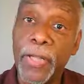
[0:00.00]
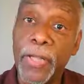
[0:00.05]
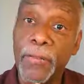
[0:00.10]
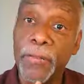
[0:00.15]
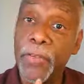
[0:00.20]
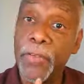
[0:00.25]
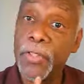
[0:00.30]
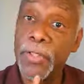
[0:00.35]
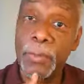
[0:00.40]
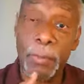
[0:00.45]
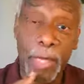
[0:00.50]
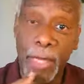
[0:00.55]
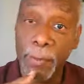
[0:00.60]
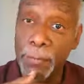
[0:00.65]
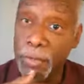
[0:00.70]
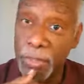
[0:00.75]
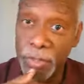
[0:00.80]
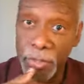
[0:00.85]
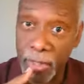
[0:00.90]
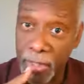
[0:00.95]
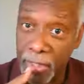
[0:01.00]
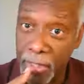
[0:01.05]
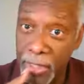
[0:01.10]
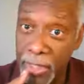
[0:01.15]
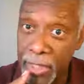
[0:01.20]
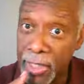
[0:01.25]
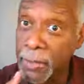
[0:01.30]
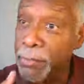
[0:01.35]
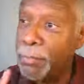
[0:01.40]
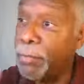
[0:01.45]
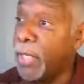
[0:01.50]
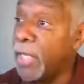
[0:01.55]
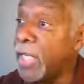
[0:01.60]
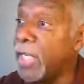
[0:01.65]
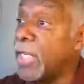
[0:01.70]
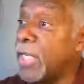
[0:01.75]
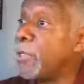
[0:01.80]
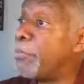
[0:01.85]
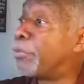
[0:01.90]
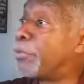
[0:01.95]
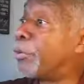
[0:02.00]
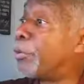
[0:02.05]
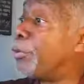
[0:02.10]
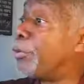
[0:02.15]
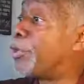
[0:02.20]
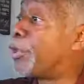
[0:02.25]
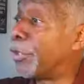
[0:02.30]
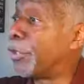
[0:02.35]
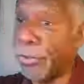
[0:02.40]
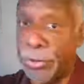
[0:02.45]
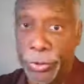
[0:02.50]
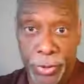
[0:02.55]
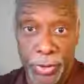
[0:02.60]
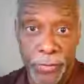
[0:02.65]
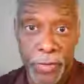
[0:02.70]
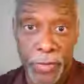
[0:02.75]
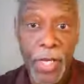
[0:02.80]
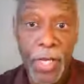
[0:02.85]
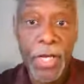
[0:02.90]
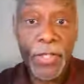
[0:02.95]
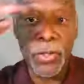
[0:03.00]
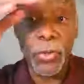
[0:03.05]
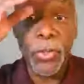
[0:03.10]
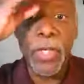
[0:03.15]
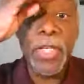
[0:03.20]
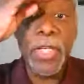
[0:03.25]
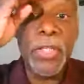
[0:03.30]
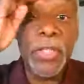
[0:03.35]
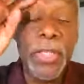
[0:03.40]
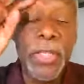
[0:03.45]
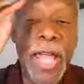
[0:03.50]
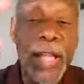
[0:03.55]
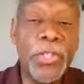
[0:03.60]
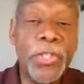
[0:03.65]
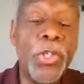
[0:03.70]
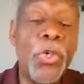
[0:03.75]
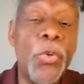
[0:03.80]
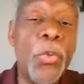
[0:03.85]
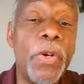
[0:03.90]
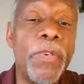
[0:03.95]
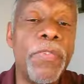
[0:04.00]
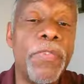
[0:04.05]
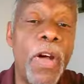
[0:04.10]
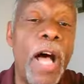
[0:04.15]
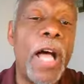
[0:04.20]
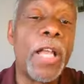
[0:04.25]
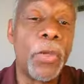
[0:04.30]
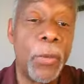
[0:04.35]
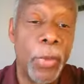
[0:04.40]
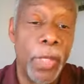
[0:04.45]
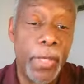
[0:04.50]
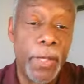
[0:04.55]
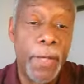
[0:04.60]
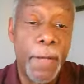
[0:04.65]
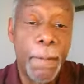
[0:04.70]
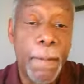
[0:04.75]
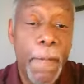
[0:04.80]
and eventually became just the Hebrew children. So that's who we're following.